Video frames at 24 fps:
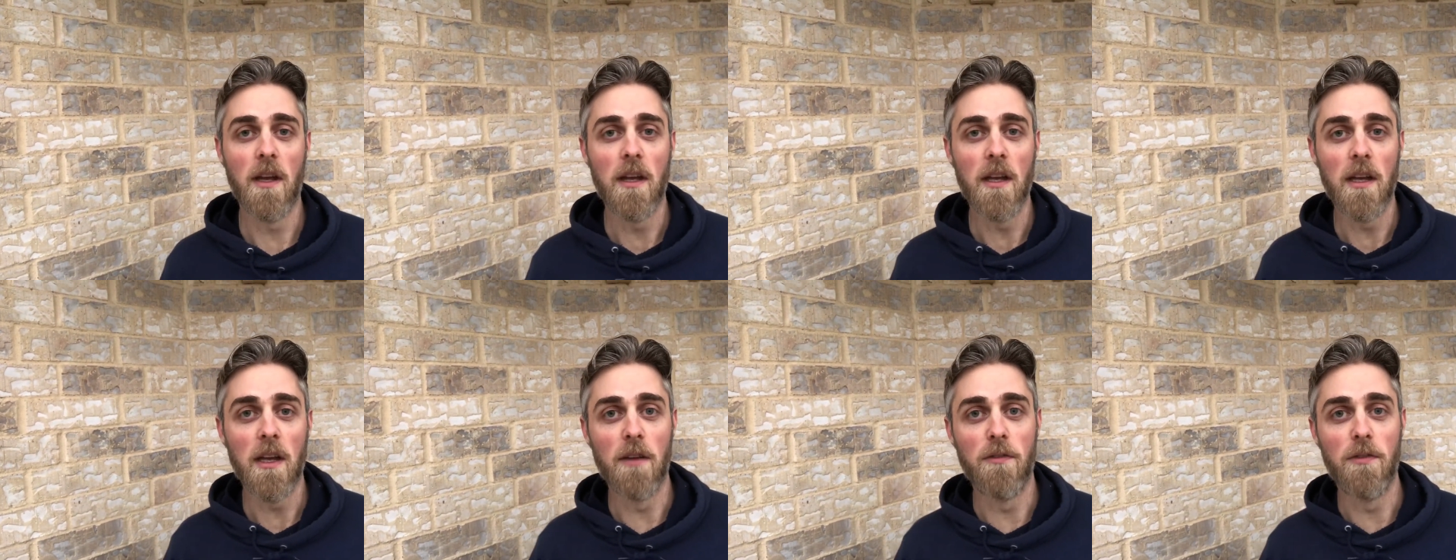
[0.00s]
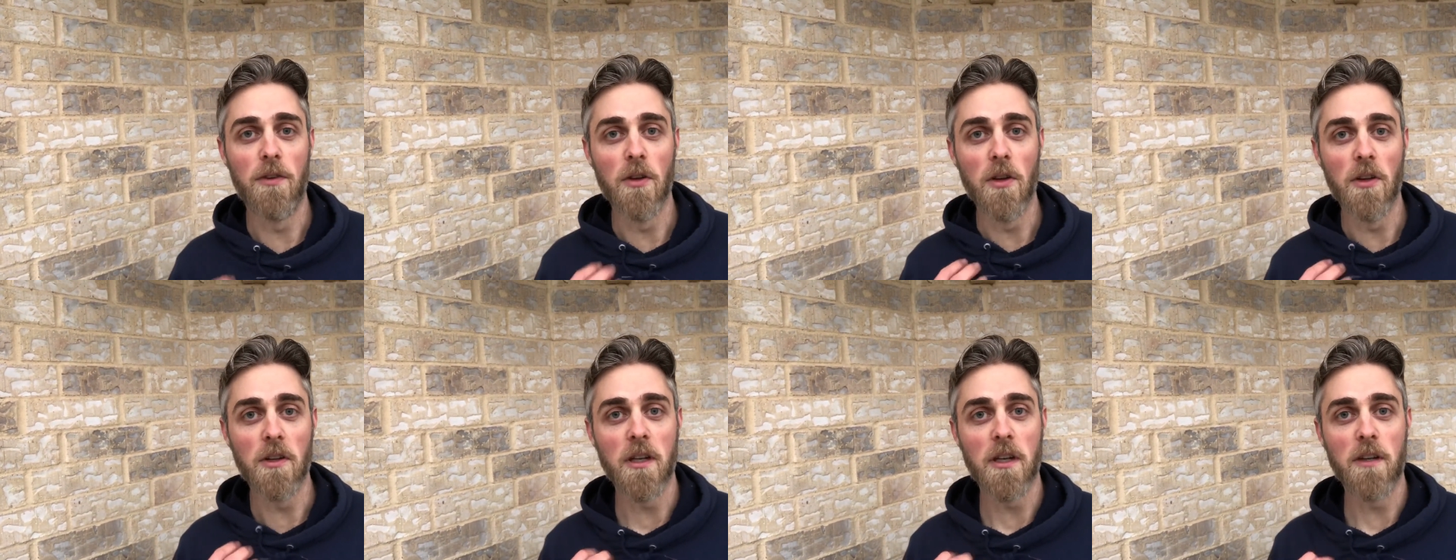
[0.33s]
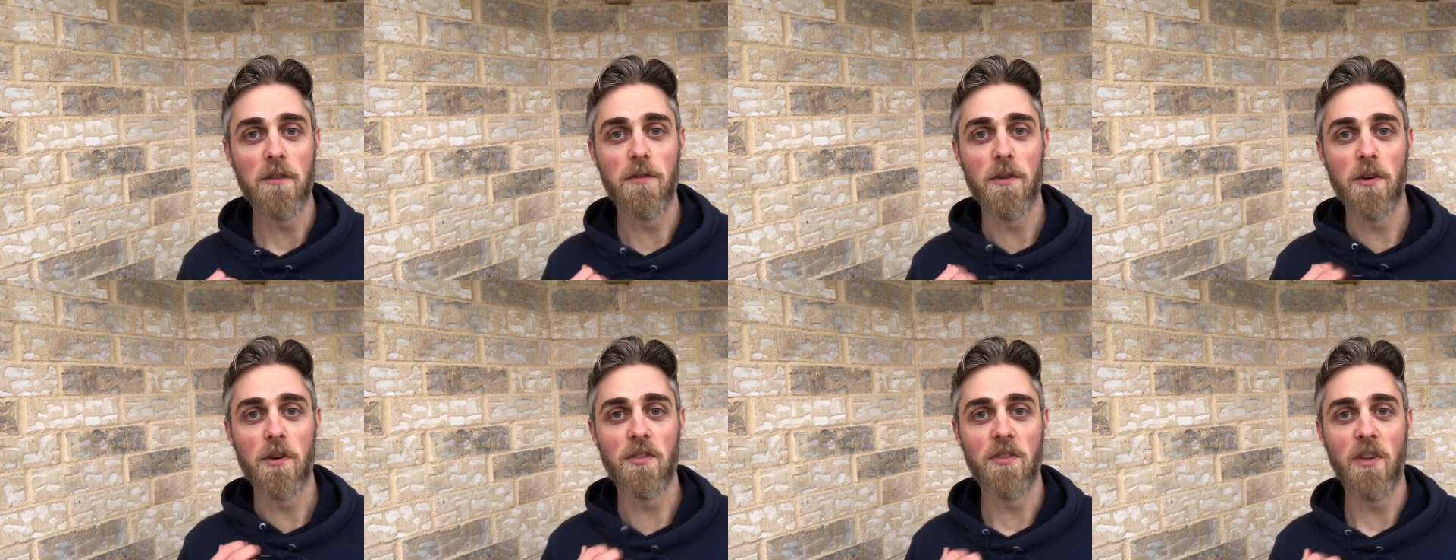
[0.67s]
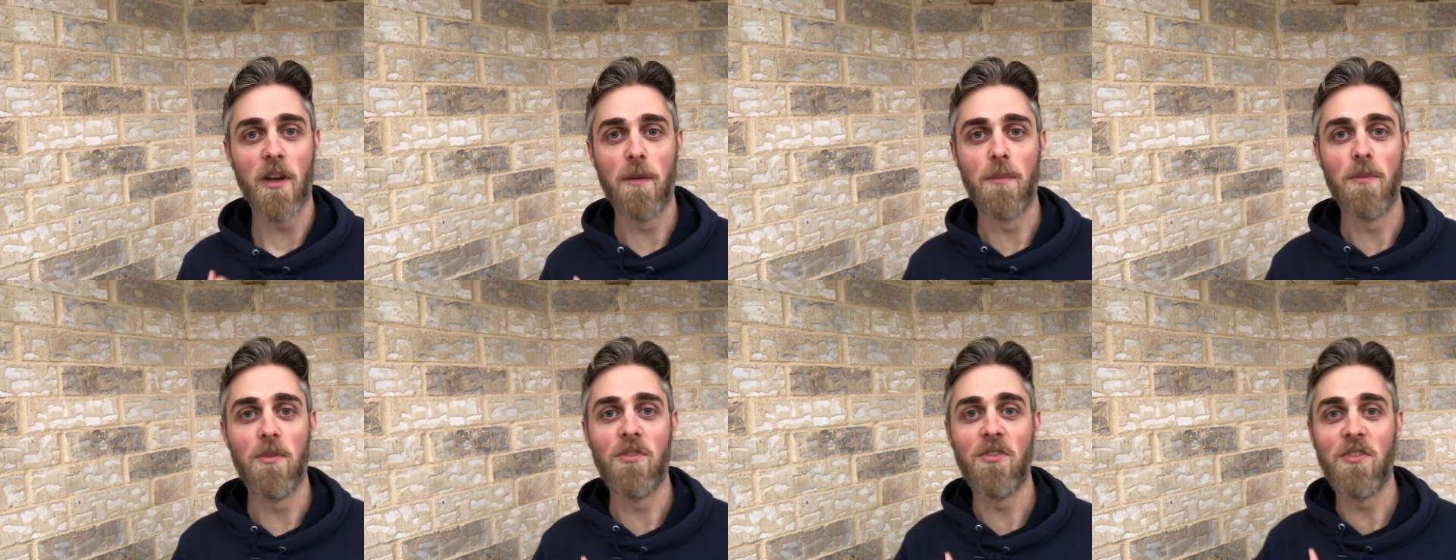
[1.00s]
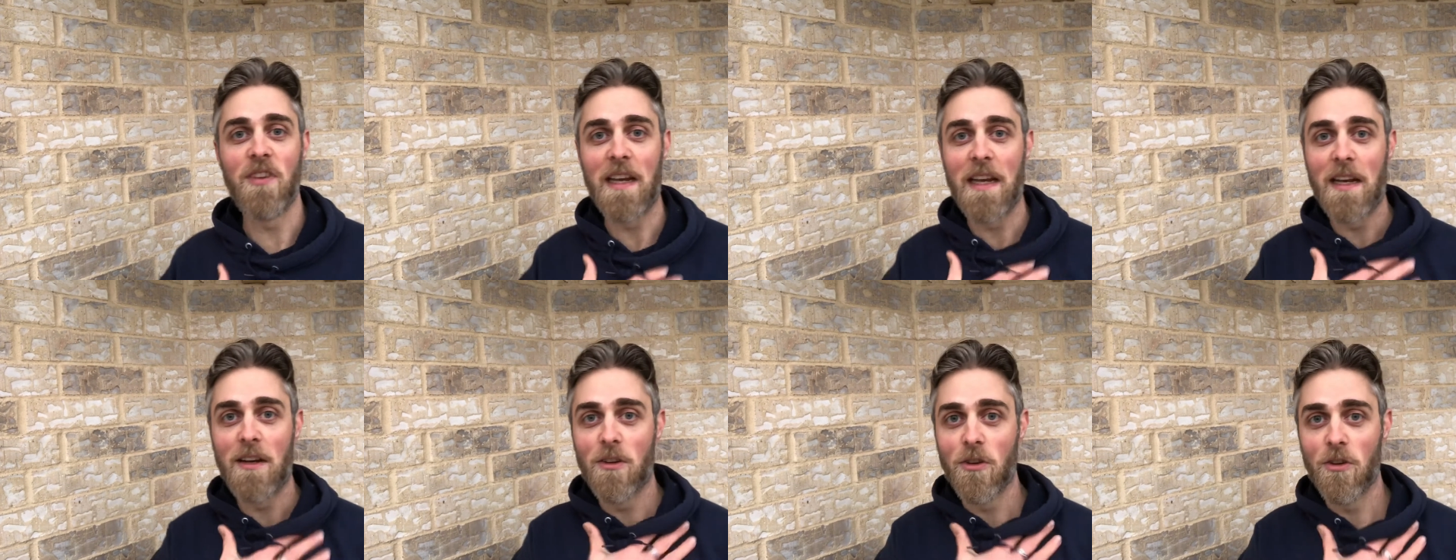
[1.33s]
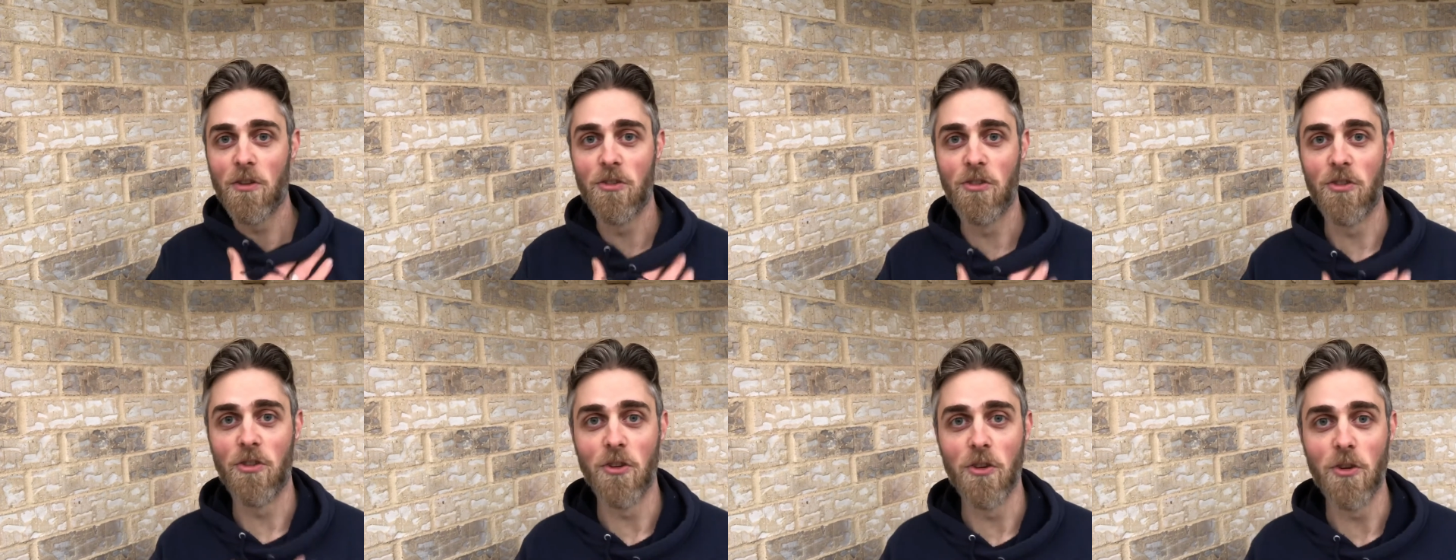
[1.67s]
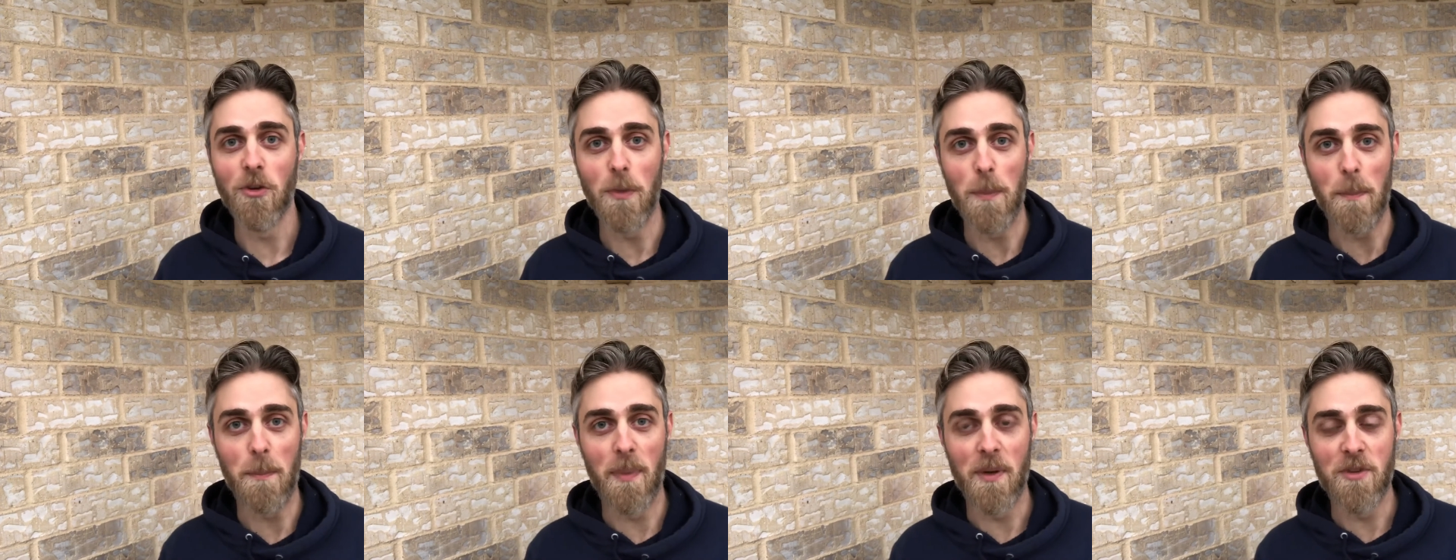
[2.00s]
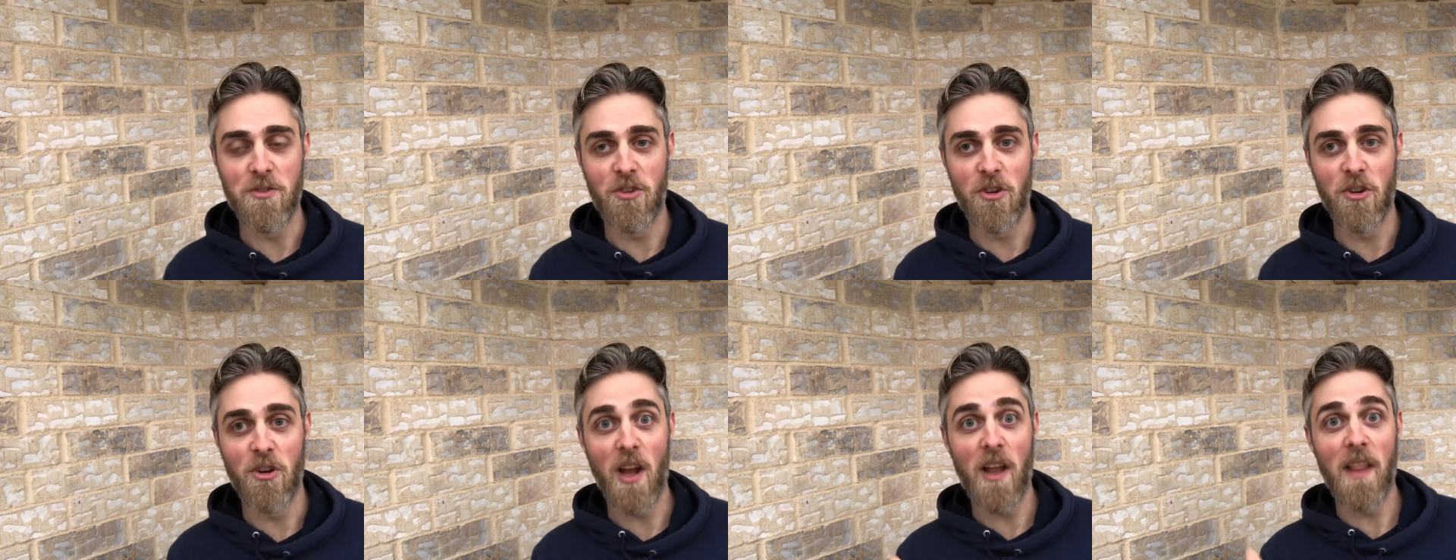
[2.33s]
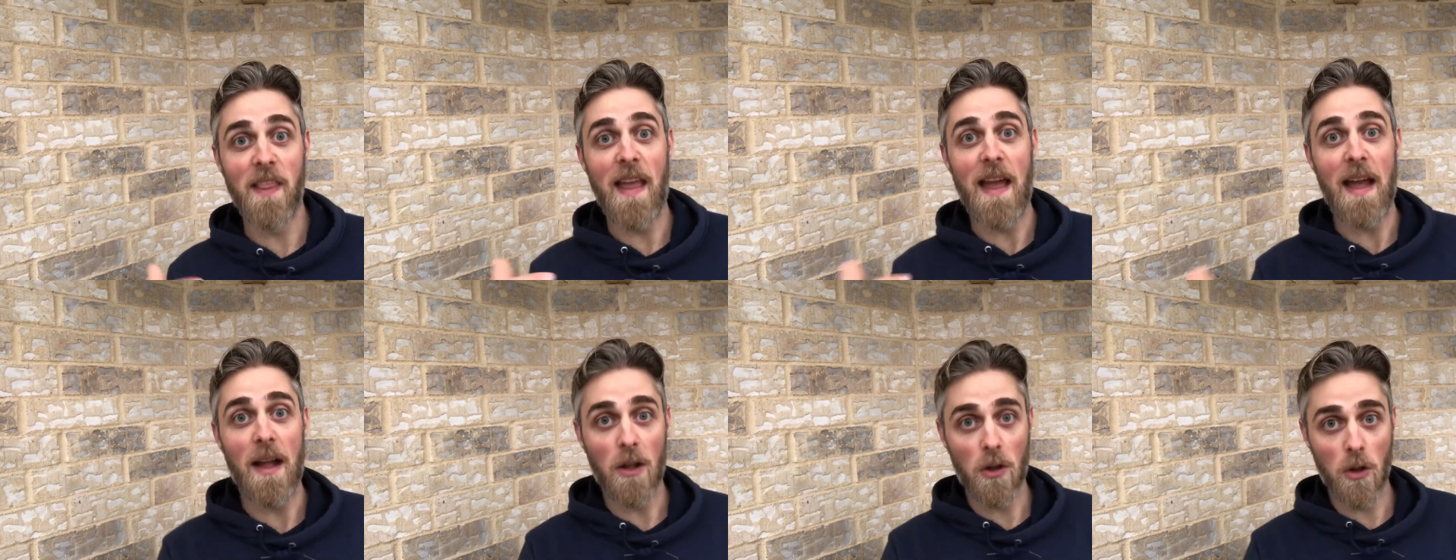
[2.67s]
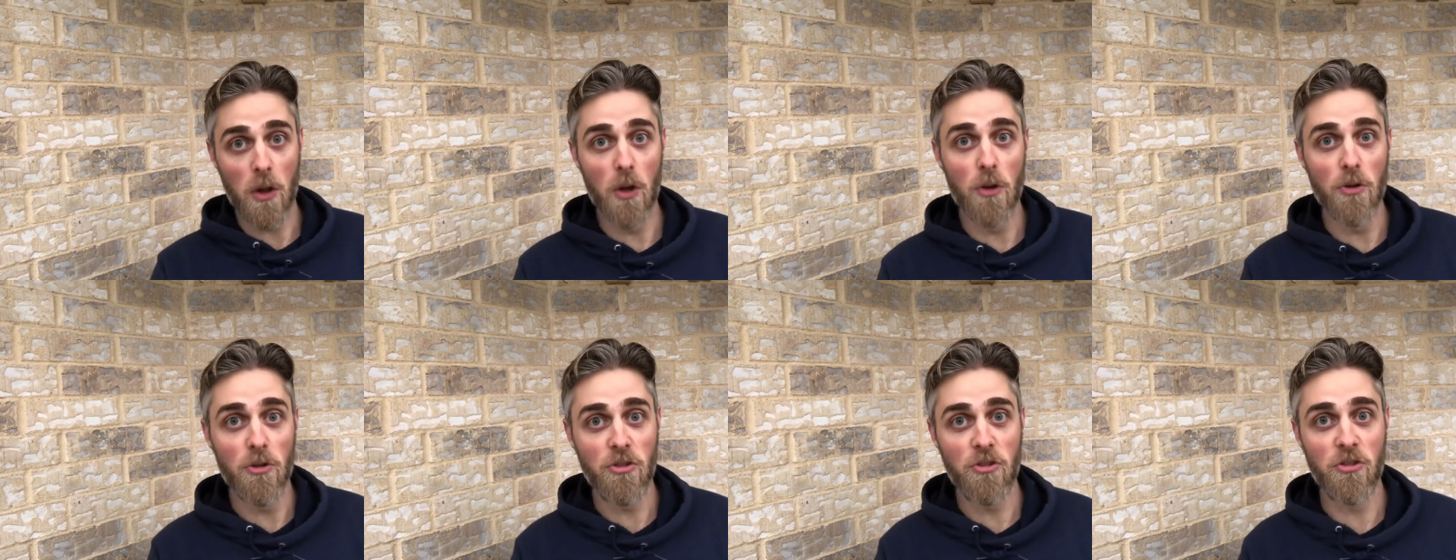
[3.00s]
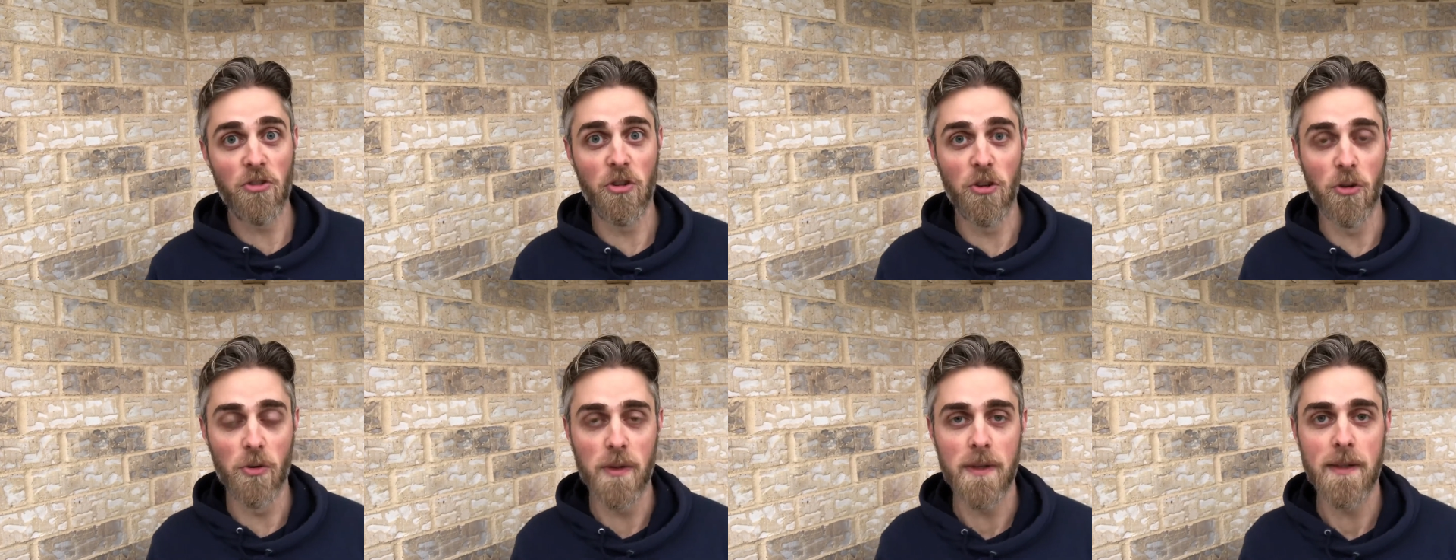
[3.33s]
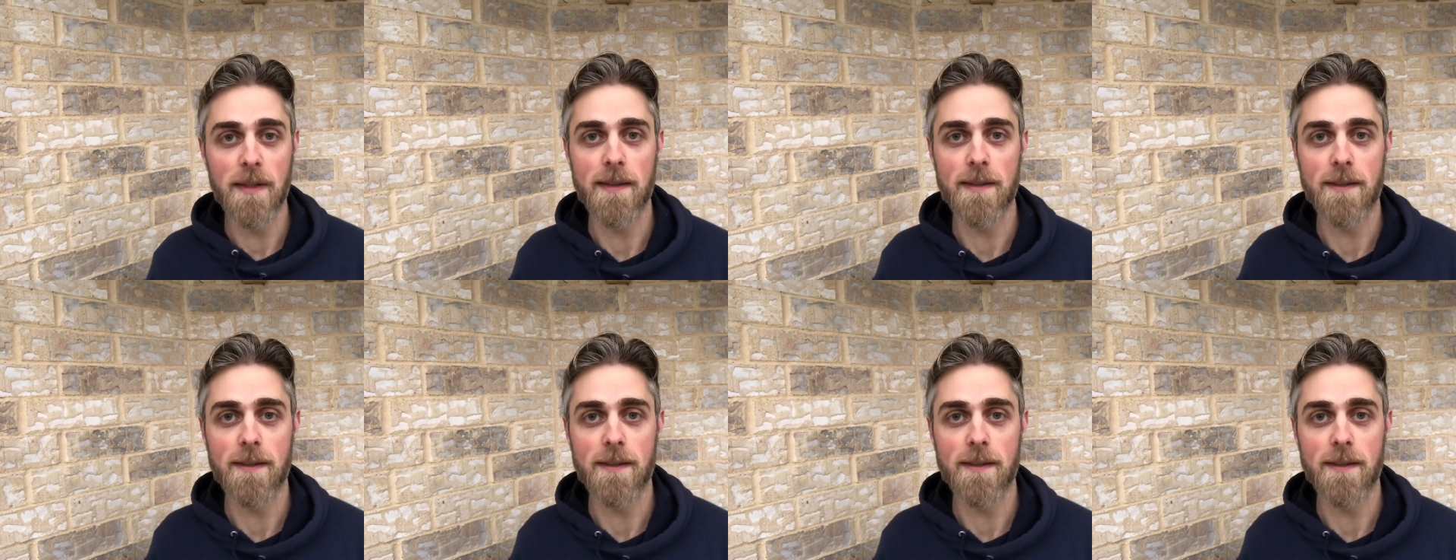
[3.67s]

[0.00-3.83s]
If you're looking for some standard zoom but you're not that close to it,